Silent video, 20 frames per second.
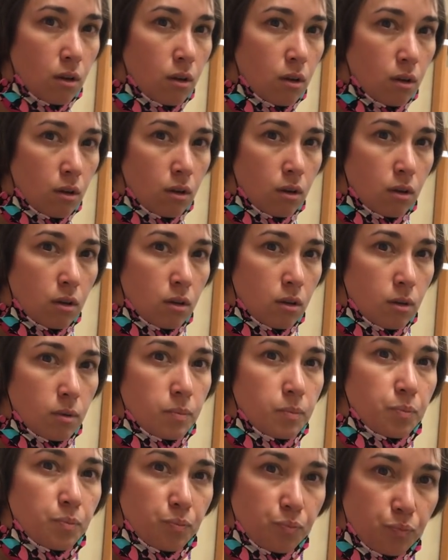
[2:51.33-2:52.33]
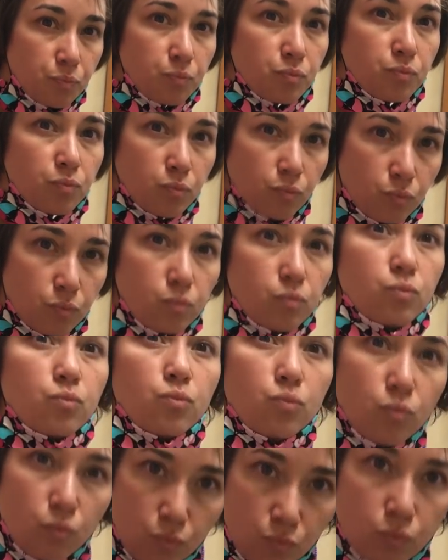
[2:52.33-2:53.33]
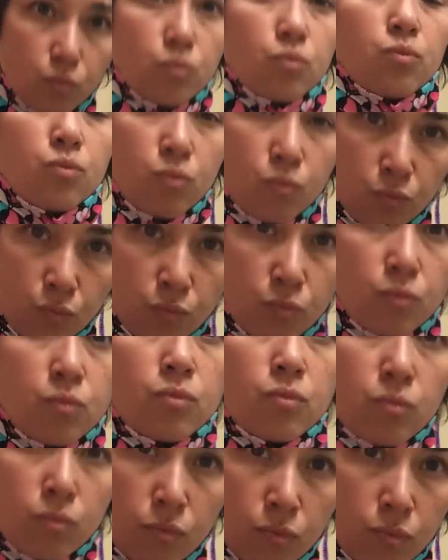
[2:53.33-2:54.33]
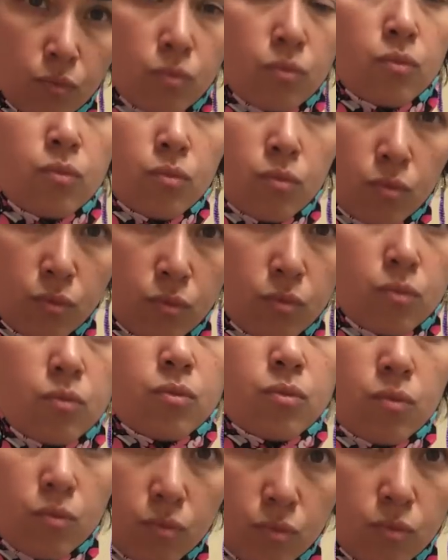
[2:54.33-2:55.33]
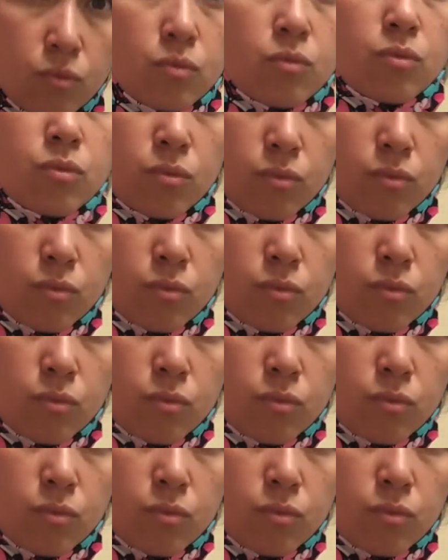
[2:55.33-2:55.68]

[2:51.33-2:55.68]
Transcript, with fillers: yeah, she's drinking a lot more water, and she doesn't even make it down the stairs before she